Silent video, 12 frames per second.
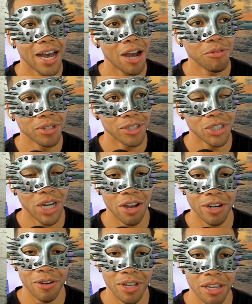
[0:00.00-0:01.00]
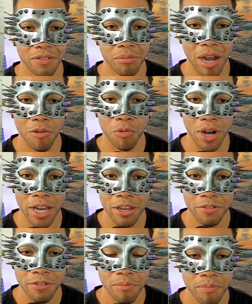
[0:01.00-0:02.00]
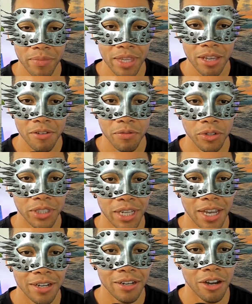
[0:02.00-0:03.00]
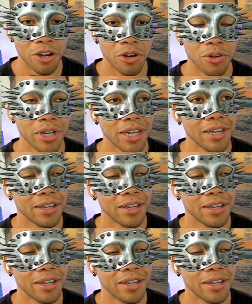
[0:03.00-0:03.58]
I want to shout out even my wife for saying no.